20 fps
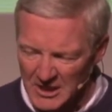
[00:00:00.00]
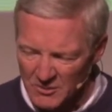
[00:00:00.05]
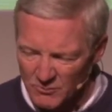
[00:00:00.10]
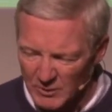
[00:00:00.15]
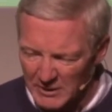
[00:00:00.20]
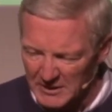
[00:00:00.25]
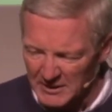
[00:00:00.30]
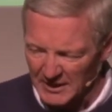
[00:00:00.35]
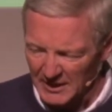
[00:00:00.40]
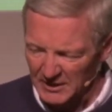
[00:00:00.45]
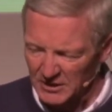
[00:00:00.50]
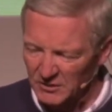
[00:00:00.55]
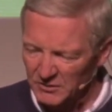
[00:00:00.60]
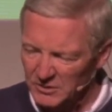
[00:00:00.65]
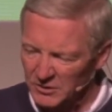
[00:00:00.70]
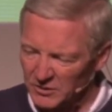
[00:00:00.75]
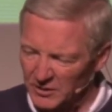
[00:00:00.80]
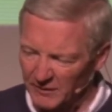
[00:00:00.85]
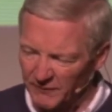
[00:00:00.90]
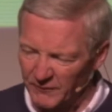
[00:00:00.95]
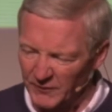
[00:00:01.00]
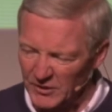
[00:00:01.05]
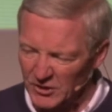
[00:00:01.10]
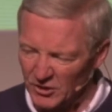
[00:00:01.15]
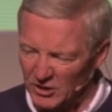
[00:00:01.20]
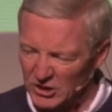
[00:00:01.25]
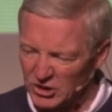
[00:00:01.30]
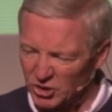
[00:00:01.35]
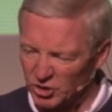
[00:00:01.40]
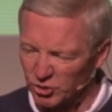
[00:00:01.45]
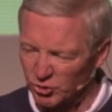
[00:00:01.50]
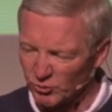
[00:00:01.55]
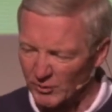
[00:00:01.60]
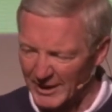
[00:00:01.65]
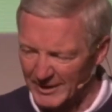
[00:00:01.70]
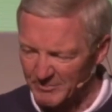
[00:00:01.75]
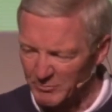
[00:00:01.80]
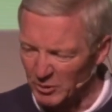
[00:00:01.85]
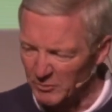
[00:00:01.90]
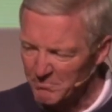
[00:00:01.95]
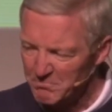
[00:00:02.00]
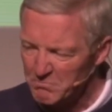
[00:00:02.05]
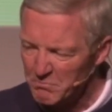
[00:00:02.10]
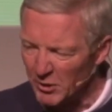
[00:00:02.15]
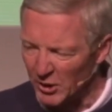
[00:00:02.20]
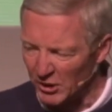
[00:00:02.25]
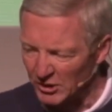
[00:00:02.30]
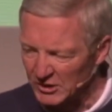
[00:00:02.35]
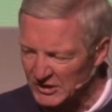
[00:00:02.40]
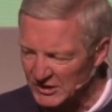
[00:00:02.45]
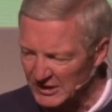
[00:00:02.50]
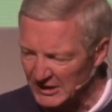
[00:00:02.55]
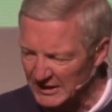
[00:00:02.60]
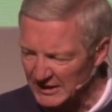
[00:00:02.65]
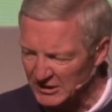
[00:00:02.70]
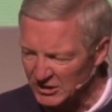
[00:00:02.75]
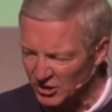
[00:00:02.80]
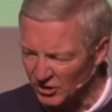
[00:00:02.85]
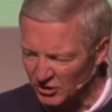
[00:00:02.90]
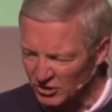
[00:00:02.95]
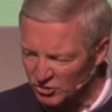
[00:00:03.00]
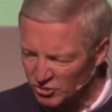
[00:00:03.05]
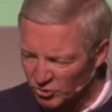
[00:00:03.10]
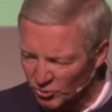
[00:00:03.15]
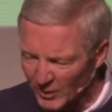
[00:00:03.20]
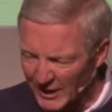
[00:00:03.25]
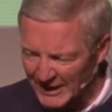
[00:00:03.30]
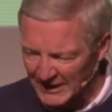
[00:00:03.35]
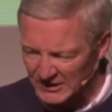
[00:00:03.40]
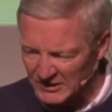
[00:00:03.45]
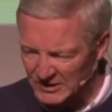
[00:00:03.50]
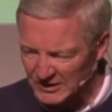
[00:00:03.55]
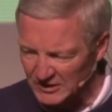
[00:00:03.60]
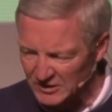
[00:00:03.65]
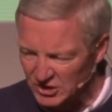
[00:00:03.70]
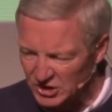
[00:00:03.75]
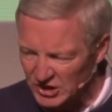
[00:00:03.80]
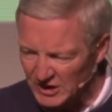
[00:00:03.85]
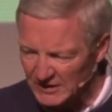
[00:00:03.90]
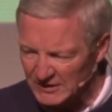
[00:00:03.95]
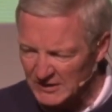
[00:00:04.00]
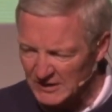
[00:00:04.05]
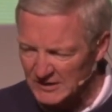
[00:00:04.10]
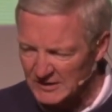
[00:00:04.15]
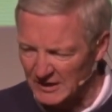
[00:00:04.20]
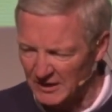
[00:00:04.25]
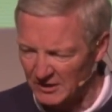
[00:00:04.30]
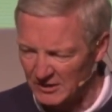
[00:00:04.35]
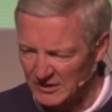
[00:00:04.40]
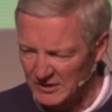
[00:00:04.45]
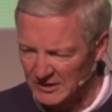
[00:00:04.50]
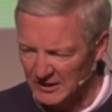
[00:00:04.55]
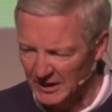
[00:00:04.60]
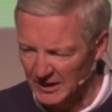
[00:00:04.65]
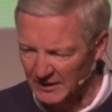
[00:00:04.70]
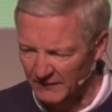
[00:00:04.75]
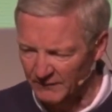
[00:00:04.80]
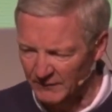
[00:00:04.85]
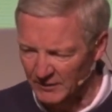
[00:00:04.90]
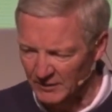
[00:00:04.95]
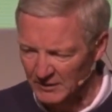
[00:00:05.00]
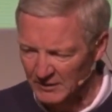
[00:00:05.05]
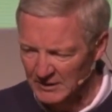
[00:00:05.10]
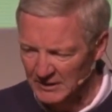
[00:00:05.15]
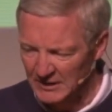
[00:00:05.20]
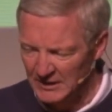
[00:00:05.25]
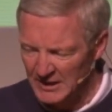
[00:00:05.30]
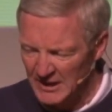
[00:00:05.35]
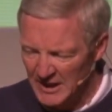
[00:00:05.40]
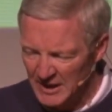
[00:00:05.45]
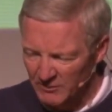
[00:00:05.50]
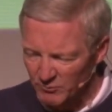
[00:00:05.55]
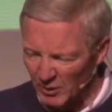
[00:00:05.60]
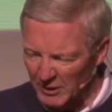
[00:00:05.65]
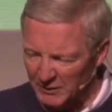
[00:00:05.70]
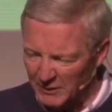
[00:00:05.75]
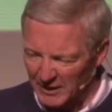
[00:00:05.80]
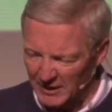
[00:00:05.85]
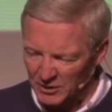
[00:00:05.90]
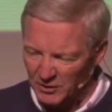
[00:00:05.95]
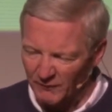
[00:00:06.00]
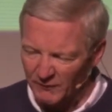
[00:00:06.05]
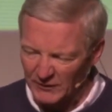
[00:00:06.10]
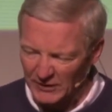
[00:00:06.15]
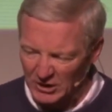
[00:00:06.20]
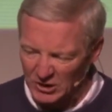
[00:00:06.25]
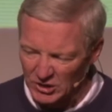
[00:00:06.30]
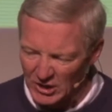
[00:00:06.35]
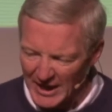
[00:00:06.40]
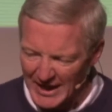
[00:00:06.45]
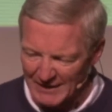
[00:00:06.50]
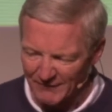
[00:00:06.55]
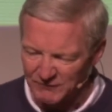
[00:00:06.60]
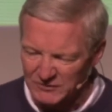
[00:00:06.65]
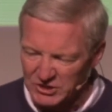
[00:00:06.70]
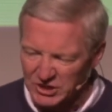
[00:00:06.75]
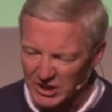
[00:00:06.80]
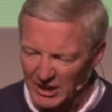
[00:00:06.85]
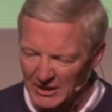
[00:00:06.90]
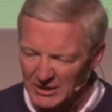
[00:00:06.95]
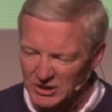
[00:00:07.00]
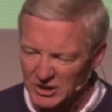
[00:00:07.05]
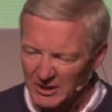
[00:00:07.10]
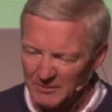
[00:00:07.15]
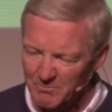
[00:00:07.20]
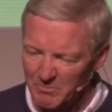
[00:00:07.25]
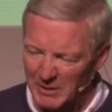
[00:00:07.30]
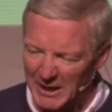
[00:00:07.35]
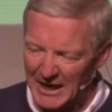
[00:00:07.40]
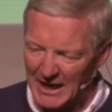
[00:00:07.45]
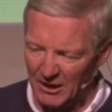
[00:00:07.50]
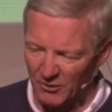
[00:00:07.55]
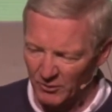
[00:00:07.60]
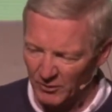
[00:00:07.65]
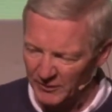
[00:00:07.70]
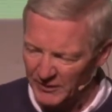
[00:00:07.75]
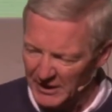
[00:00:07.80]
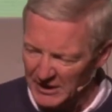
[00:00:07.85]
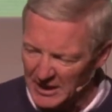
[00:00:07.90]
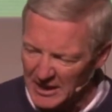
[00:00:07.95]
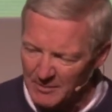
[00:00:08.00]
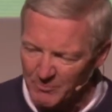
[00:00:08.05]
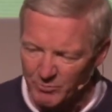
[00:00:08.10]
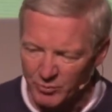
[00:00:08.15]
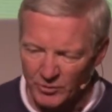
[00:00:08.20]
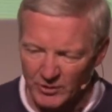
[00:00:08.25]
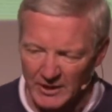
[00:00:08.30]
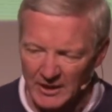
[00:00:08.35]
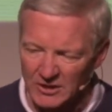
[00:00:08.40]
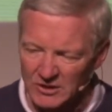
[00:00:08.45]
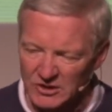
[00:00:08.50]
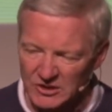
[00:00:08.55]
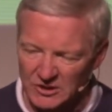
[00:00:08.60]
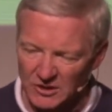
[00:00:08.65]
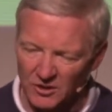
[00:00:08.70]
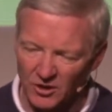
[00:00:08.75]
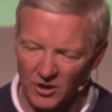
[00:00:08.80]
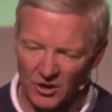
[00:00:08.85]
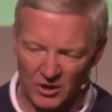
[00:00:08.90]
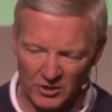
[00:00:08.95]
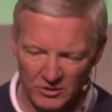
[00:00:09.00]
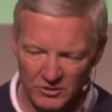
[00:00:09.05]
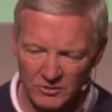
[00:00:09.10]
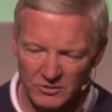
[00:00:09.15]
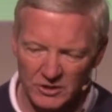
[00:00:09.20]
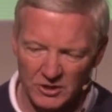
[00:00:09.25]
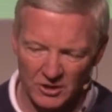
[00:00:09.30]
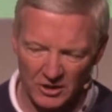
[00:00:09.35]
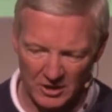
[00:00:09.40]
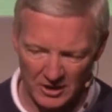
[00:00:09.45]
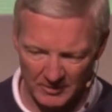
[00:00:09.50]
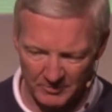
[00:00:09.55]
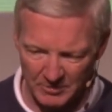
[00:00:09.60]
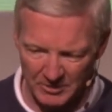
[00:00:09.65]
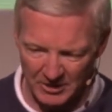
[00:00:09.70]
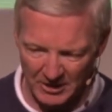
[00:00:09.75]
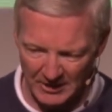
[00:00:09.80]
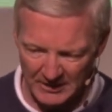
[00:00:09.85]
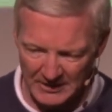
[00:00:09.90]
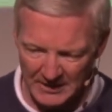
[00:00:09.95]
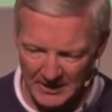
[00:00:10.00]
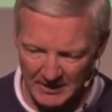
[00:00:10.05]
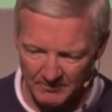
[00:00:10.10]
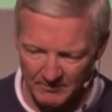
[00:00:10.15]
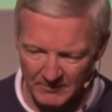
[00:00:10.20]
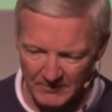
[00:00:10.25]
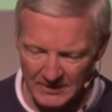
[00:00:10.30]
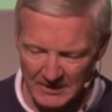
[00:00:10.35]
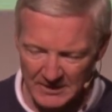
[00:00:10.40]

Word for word: We thank you, Lord, for your incredible mercy and your grace in Jesus our Savior. And we thank you for the life changing power that He brings to all who call upon Him.